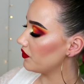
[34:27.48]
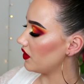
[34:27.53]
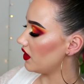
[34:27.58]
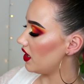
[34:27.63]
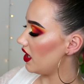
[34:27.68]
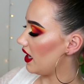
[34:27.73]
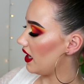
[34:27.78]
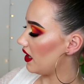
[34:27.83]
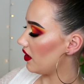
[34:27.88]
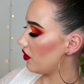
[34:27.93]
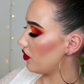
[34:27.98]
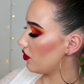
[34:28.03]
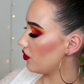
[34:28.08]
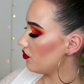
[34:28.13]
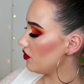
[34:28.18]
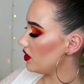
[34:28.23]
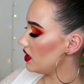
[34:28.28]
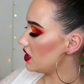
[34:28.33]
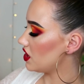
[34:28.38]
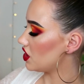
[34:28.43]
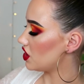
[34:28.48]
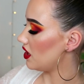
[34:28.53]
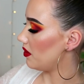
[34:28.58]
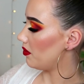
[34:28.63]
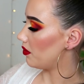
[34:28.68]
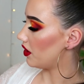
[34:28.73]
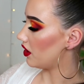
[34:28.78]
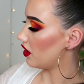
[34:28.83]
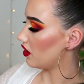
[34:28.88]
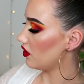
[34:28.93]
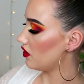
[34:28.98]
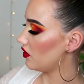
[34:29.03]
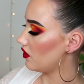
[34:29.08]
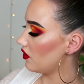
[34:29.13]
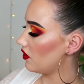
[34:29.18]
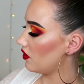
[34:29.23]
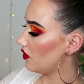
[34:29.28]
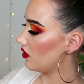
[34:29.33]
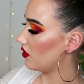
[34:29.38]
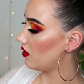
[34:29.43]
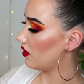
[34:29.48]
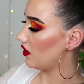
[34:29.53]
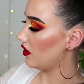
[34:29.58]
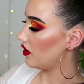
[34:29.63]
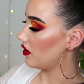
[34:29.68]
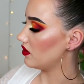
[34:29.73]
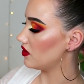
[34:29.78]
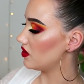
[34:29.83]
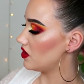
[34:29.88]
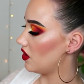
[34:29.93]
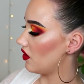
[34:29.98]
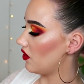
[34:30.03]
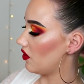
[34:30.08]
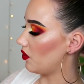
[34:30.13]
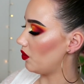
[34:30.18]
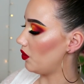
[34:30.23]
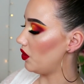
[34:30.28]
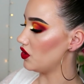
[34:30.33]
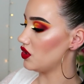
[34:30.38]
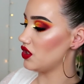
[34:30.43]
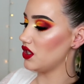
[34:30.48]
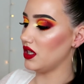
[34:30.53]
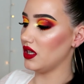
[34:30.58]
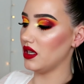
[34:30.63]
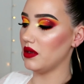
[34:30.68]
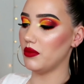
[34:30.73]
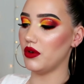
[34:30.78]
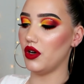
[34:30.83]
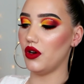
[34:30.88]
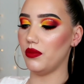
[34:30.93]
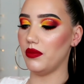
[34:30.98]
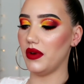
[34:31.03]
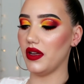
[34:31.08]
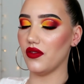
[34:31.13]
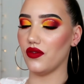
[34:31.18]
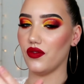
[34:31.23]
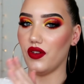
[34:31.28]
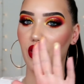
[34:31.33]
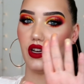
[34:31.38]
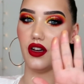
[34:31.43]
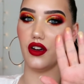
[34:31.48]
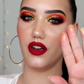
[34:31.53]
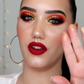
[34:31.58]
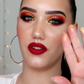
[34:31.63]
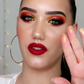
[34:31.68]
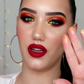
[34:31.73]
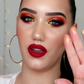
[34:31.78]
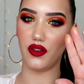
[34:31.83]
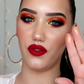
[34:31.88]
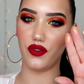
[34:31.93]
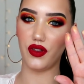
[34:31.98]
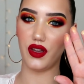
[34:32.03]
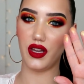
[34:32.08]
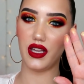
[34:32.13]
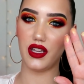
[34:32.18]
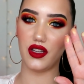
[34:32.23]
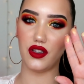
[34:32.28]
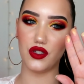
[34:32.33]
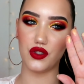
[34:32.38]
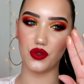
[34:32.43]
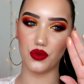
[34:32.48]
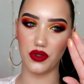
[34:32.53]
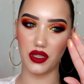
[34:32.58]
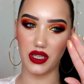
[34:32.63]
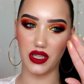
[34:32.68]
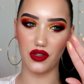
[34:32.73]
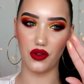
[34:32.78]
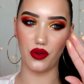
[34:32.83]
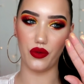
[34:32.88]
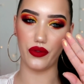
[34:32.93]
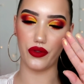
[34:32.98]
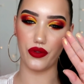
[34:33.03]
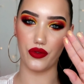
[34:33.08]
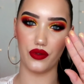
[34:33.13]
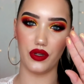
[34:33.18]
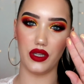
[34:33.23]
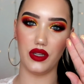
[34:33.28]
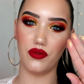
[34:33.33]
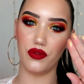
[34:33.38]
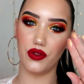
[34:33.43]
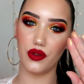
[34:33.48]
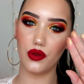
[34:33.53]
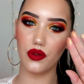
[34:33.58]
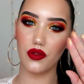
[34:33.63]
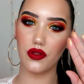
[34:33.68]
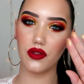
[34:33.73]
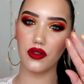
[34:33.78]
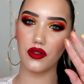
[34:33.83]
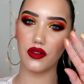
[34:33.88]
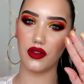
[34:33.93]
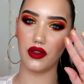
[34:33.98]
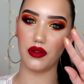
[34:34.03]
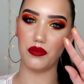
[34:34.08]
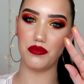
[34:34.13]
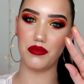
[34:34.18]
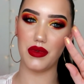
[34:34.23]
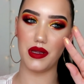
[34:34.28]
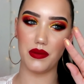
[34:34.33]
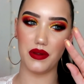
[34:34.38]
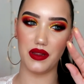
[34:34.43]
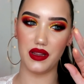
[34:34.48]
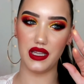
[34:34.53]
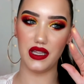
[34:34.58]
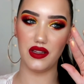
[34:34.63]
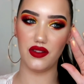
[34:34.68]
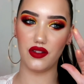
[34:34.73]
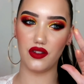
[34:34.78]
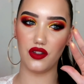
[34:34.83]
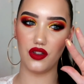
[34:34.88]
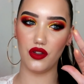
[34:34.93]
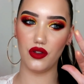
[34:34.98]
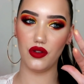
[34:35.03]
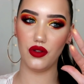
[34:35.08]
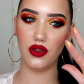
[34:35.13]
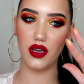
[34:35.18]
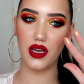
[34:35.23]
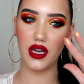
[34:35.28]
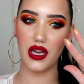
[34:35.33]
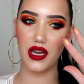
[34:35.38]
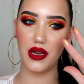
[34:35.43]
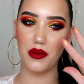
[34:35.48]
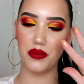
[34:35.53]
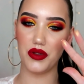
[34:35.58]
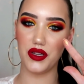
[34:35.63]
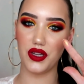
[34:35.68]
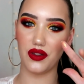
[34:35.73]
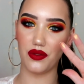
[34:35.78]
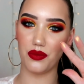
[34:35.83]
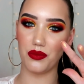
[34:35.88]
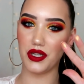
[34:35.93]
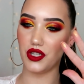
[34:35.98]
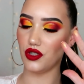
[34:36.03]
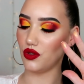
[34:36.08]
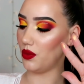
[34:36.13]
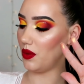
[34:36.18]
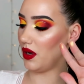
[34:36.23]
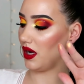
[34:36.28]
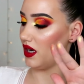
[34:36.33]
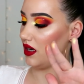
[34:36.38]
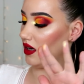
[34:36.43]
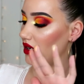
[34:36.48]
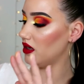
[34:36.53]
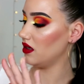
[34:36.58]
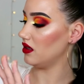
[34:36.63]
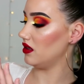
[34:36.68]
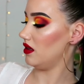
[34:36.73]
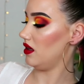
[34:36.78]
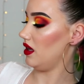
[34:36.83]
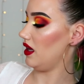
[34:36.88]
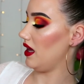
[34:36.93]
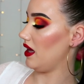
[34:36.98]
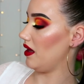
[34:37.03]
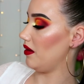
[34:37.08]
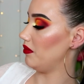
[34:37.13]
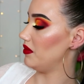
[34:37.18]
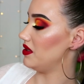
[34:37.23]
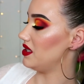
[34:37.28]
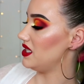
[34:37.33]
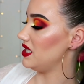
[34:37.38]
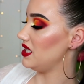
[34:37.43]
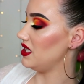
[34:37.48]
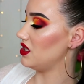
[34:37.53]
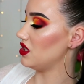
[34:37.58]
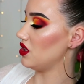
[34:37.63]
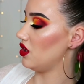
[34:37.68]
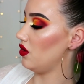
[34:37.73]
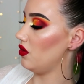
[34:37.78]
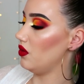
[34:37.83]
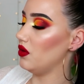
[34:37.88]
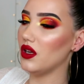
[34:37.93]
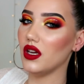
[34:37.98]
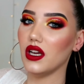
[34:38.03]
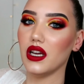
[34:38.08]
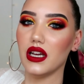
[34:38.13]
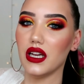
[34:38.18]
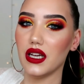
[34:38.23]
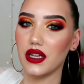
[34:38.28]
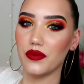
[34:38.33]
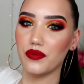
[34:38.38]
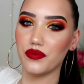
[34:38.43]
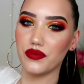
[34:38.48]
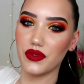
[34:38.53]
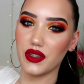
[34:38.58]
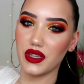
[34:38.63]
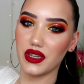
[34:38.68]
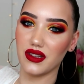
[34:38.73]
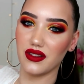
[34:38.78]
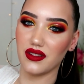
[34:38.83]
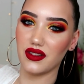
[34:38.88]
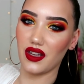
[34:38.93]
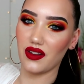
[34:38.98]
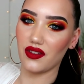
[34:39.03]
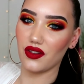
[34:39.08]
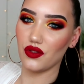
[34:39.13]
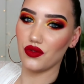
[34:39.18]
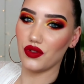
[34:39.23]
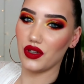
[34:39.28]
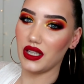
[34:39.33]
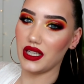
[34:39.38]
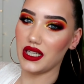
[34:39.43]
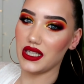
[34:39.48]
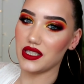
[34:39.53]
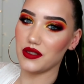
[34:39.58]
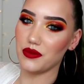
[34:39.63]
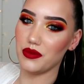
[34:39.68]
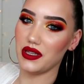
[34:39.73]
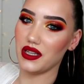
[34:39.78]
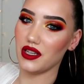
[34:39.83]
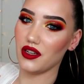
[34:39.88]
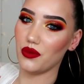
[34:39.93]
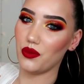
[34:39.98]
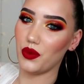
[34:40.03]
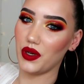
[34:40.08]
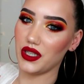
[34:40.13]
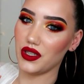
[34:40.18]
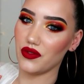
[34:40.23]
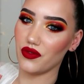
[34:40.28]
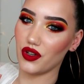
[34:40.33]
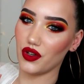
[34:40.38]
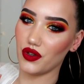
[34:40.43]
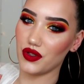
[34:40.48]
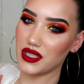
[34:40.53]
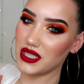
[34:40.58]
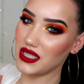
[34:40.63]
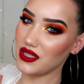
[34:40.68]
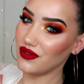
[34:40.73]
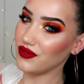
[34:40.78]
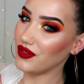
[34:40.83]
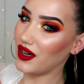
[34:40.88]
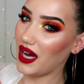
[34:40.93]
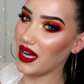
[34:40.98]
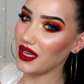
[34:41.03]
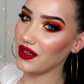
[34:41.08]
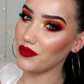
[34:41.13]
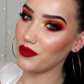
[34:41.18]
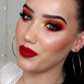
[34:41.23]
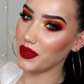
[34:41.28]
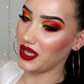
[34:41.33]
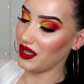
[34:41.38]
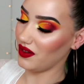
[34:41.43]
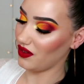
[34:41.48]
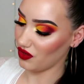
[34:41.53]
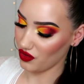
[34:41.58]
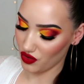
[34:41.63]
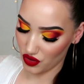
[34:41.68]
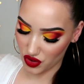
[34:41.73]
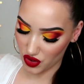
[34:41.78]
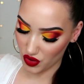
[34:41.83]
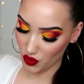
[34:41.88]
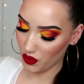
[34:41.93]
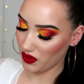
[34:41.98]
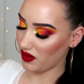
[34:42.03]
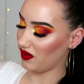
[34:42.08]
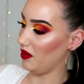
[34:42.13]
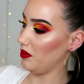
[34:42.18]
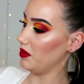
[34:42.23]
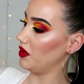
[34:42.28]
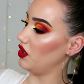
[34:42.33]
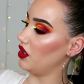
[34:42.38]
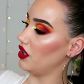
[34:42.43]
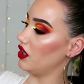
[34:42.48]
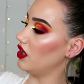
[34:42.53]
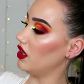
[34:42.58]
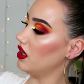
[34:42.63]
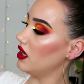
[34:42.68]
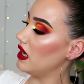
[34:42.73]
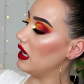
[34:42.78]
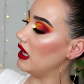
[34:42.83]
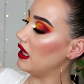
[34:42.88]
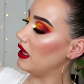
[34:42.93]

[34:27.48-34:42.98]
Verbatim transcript: The 3 shimmers, just swatching them on my fingers, I feel like you don't need all 3 of those, maybe these 2, but this middle one, D2, doesn't really need to be there when you've got D5 because they're so similar.